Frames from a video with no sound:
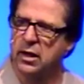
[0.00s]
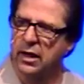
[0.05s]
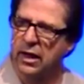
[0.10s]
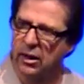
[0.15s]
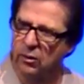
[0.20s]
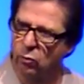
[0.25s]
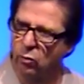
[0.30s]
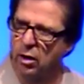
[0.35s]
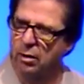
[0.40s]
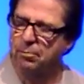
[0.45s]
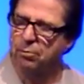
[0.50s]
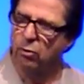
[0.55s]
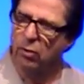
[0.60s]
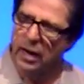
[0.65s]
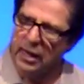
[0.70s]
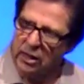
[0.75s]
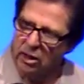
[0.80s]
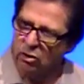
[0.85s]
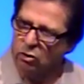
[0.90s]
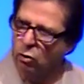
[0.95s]
and what
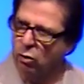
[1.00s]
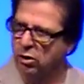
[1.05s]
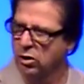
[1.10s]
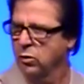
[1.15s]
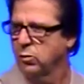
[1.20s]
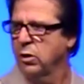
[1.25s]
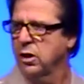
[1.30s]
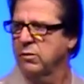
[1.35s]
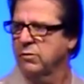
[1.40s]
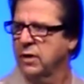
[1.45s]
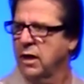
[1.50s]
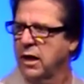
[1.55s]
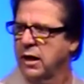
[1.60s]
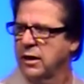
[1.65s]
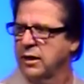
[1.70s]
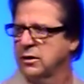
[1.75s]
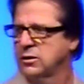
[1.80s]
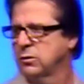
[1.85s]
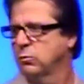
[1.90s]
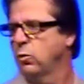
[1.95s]
praying according to the will of God
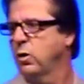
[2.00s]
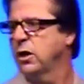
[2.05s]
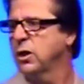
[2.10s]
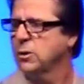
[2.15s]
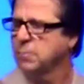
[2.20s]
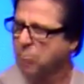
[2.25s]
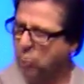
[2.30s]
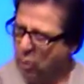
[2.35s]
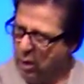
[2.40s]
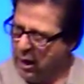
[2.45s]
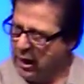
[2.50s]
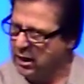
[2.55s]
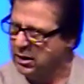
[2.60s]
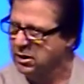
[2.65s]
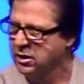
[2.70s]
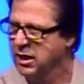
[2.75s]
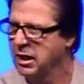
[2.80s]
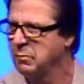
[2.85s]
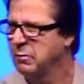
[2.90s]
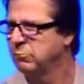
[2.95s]
is and what is praying in
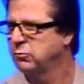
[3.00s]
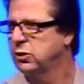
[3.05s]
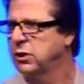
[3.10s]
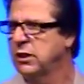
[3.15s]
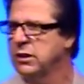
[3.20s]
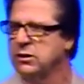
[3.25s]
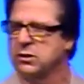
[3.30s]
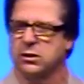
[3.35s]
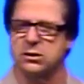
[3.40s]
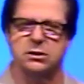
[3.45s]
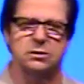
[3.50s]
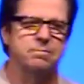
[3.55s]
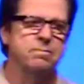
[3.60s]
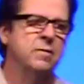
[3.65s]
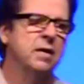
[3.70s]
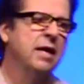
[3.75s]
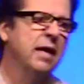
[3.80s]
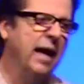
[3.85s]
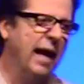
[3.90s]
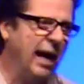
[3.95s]
the name of Jesus and
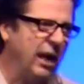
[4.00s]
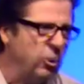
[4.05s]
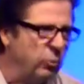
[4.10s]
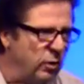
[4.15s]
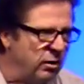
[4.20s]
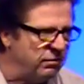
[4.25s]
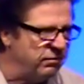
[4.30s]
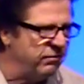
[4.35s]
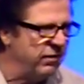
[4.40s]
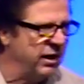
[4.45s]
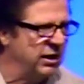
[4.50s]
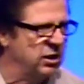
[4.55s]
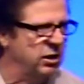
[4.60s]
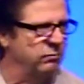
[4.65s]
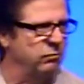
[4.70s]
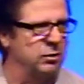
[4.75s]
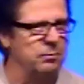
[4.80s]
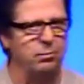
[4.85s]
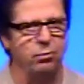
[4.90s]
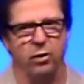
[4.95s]
how do we
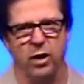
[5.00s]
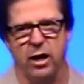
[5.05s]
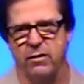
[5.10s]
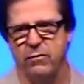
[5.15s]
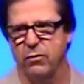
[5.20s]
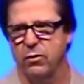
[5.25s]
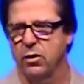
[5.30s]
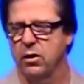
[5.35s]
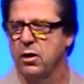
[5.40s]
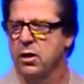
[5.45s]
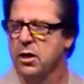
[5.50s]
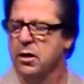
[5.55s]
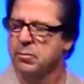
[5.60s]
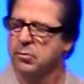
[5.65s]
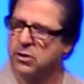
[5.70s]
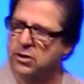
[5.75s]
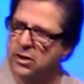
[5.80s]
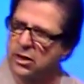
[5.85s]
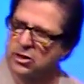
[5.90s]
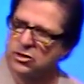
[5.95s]
effectively pray for
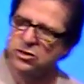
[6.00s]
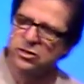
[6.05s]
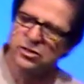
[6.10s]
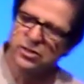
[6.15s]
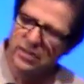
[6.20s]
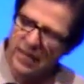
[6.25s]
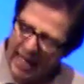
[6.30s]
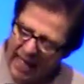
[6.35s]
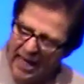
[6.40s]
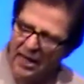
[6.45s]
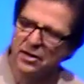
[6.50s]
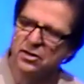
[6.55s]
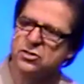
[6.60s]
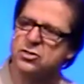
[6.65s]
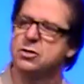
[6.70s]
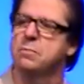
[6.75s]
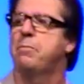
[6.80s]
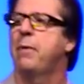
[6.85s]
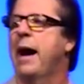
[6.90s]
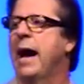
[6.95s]
petitions and how does
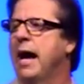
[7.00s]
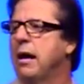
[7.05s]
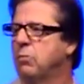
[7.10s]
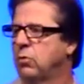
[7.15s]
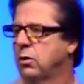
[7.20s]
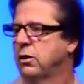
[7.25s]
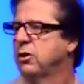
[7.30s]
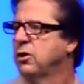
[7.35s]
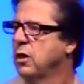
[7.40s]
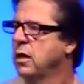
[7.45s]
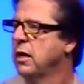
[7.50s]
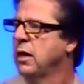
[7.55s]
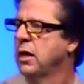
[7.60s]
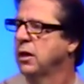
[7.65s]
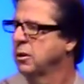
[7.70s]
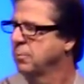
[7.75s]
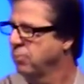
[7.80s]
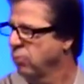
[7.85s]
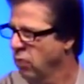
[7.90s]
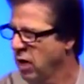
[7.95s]
the Bible and,
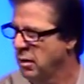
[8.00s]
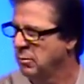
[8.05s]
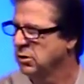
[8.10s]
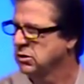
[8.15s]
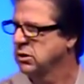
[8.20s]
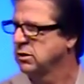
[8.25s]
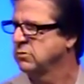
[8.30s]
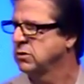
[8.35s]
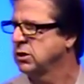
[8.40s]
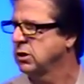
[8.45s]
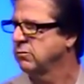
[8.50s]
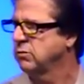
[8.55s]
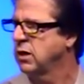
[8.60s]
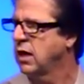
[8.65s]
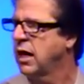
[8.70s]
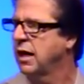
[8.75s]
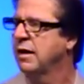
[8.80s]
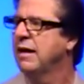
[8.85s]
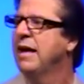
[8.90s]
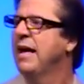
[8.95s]
and the promises of
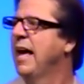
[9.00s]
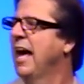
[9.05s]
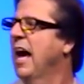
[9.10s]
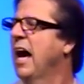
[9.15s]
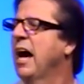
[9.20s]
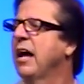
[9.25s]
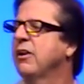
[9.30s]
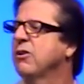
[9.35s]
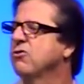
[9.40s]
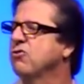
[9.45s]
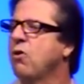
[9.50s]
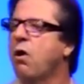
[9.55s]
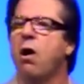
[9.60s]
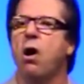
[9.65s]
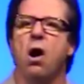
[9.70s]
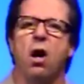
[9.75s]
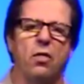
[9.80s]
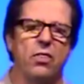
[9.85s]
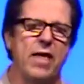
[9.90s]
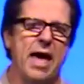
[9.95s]
God, how does
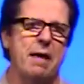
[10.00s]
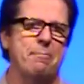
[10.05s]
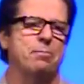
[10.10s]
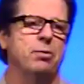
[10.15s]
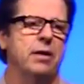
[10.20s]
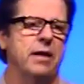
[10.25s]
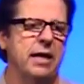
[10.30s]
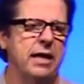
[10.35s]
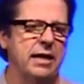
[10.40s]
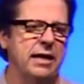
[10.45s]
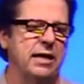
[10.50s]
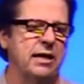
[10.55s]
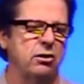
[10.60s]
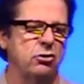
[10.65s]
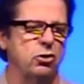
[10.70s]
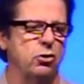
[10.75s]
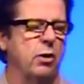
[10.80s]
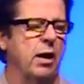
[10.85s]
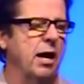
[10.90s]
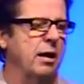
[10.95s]
all that play
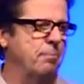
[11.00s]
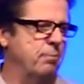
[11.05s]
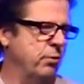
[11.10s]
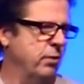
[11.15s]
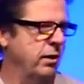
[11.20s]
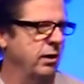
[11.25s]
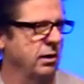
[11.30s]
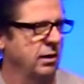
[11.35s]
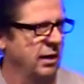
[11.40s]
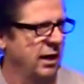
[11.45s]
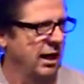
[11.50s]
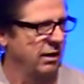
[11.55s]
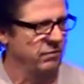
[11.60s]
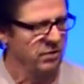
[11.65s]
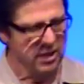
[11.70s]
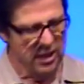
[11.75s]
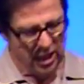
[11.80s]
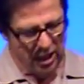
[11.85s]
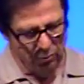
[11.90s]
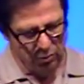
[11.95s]
into our prayer
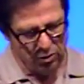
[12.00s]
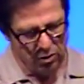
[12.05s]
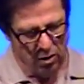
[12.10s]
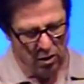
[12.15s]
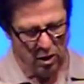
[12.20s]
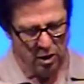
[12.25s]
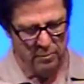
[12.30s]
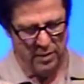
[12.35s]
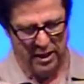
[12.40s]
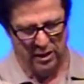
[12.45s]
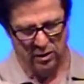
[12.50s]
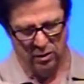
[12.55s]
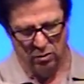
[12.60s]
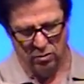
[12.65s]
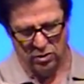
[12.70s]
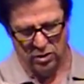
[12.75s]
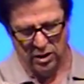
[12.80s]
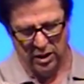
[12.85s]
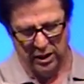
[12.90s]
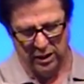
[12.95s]
life? And we'll talk about
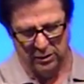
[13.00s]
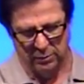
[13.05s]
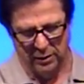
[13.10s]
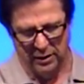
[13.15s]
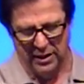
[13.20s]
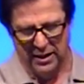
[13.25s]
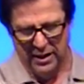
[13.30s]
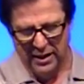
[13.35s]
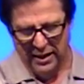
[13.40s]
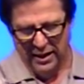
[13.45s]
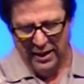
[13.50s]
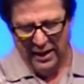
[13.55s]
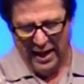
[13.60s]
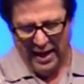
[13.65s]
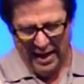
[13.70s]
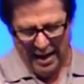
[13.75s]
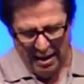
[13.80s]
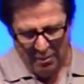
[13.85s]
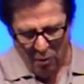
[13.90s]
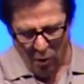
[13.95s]
those things. But
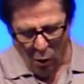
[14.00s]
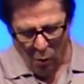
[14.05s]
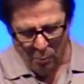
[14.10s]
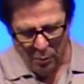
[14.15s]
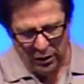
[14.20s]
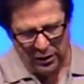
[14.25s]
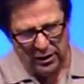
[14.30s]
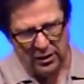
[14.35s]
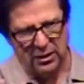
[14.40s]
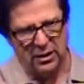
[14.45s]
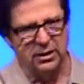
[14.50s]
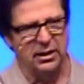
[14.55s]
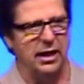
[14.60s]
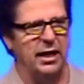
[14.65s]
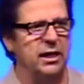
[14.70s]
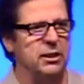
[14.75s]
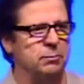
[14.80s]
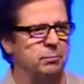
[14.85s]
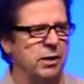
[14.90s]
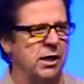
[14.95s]
I, am hoping that
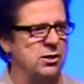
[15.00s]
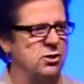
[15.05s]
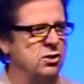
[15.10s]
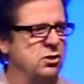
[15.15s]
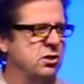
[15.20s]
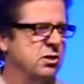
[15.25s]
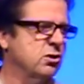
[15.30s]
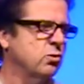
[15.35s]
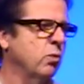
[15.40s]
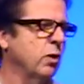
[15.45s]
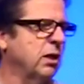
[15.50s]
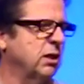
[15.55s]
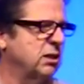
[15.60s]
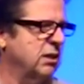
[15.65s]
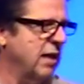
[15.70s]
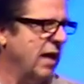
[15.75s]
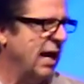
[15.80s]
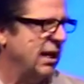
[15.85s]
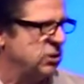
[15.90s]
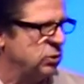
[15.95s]
today's message as well
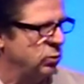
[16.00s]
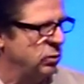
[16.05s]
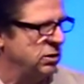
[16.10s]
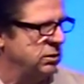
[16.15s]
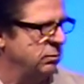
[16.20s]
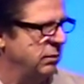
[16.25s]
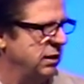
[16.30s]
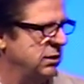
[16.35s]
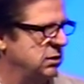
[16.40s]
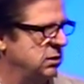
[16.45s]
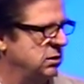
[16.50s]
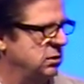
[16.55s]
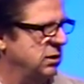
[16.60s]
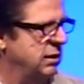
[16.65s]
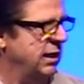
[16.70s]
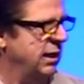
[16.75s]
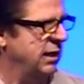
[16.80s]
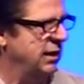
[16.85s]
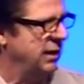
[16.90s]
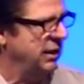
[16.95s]
as last week's message will
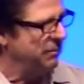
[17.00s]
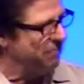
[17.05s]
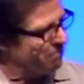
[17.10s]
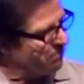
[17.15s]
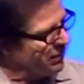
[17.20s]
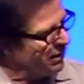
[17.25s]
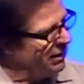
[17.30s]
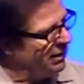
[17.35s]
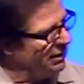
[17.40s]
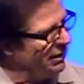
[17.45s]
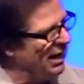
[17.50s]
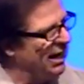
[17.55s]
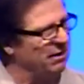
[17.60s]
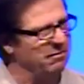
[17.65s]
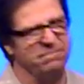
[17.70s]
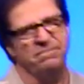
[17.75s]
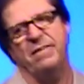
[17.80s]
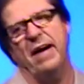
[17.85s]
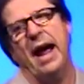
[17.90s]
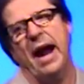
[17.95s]
kind of get light
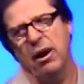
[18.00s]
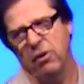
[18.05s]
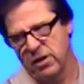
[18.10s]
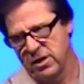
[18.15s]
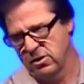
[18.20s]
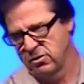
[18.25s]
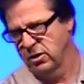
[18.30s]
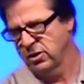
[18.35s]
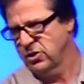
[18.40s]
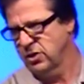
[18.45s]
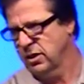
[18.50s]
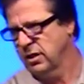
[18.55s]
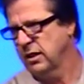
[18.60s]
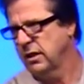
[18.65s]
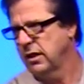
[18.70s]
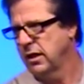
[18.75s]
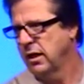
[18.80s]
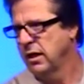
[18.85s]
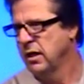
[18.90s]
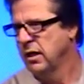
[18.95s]
of fire under us to
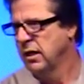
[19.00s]
get a,